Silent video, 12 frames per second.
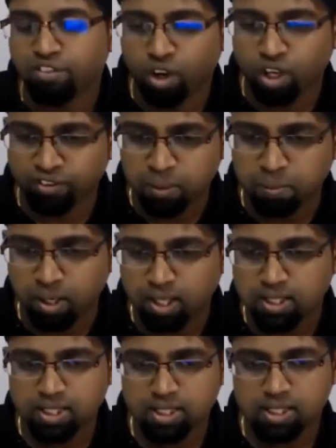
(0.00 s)
45 marks.
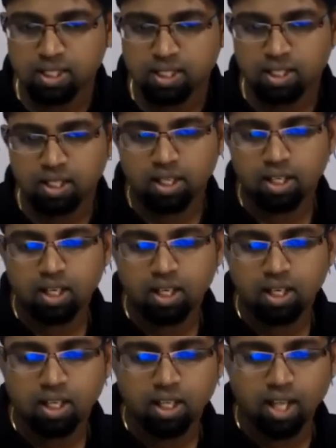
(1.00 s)

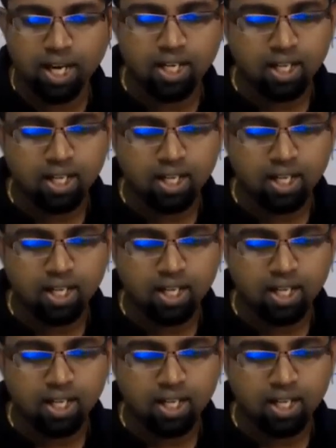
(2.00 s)
Right?